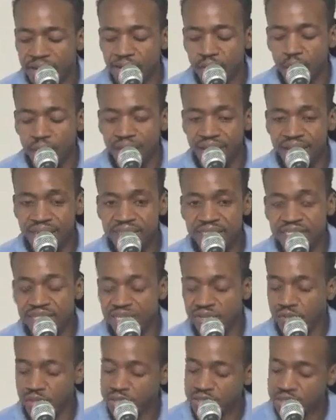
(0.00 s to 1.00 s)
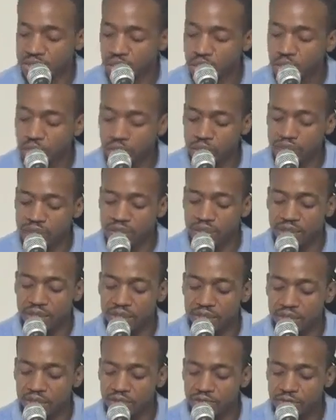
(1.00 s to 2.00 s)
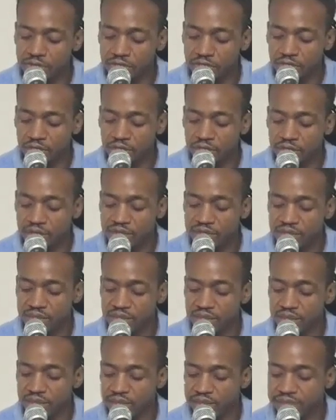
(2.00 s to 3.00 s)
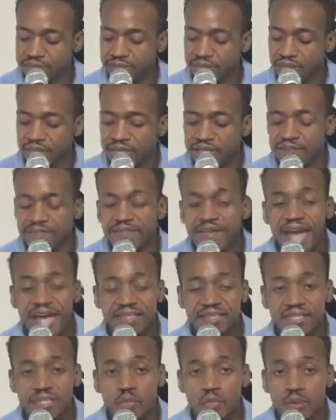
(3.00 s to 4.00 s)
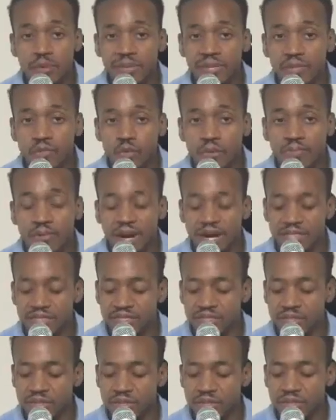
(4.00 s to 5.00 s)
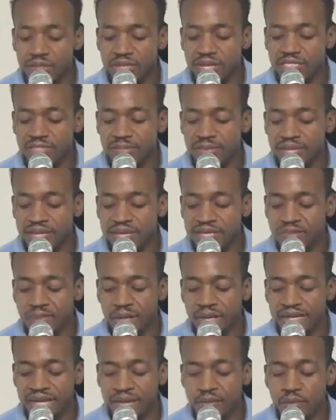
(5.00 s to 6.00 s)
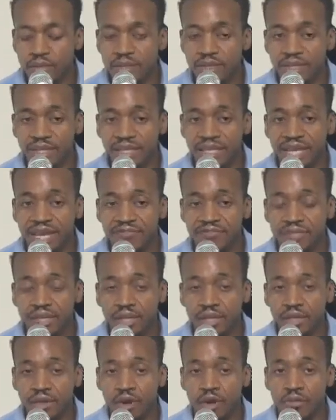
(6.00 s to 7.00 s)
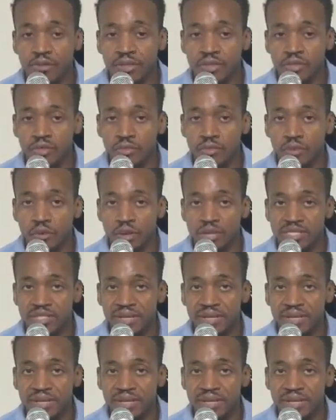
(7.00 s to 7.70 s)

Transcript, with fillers: the way that it's generally told. You know, for starters, the fact that the women were prostitutes explains why they were left alone with the newborns.